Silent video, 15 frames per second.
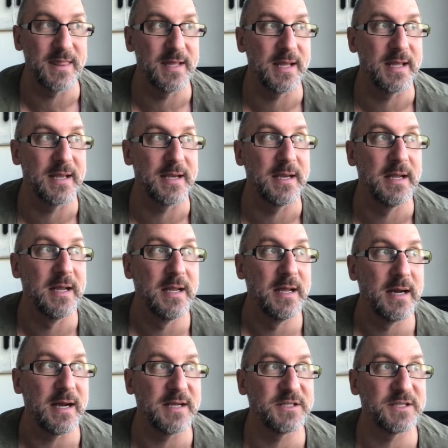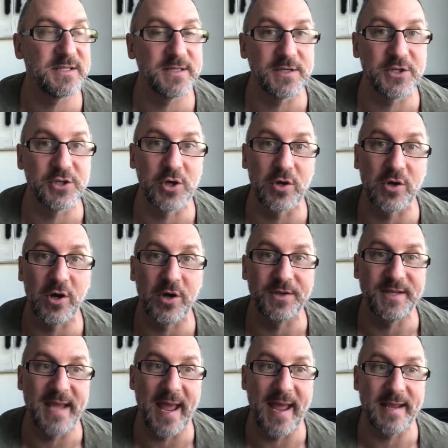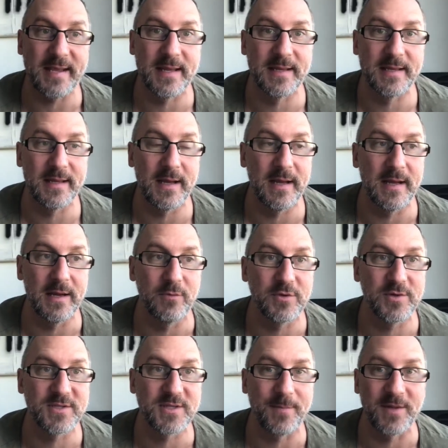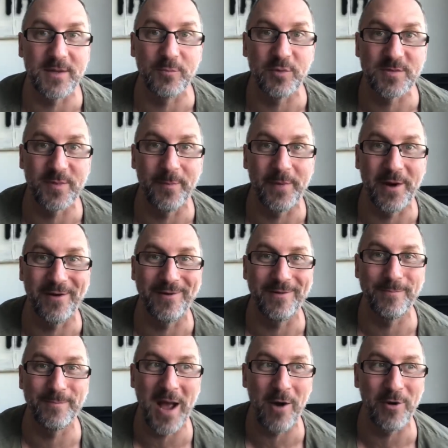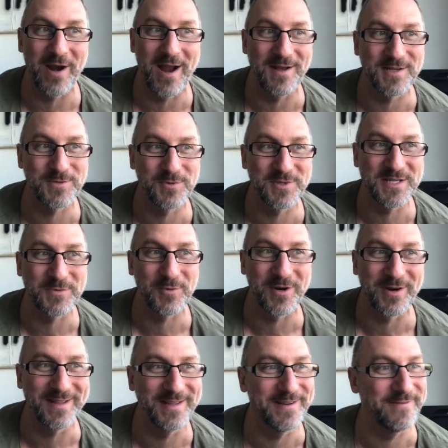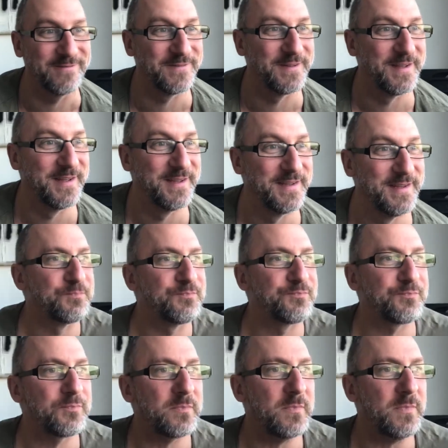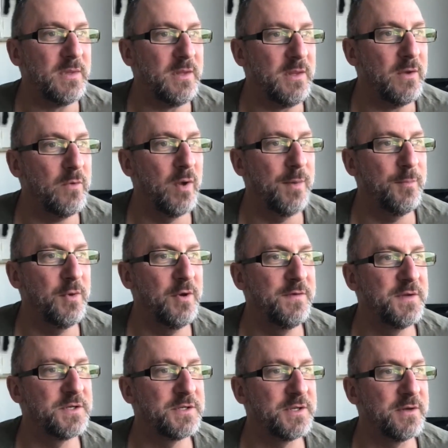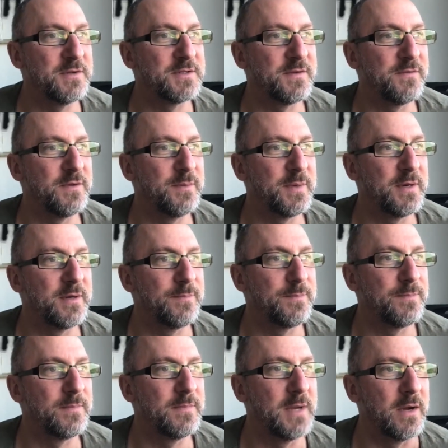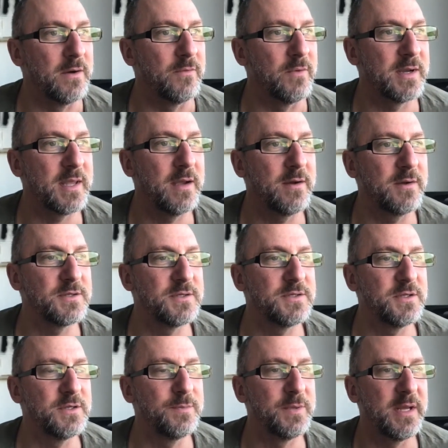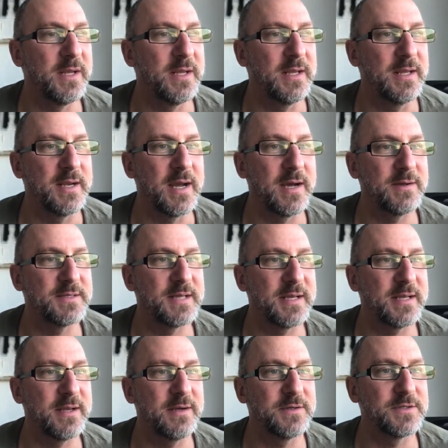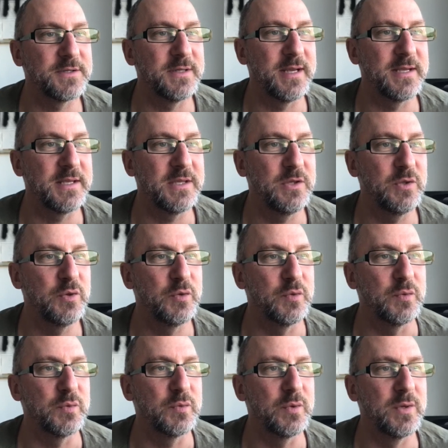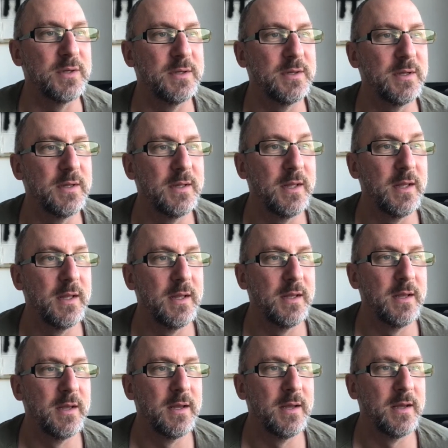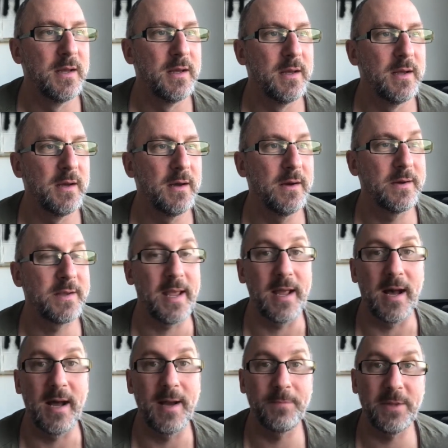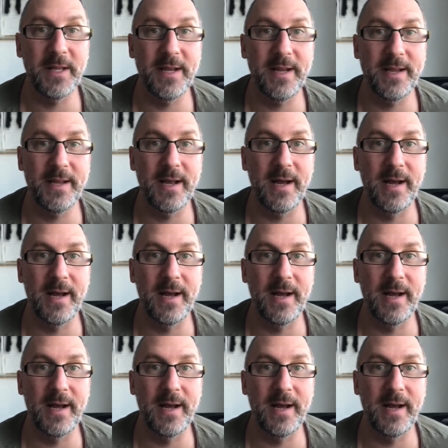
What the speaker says: then I just did a show called Yank, which was up at the Brisbane Powerhouse, which is where I live. What movie shows have you been a, no, what characters do you play, and how is that character like you? Okay, I play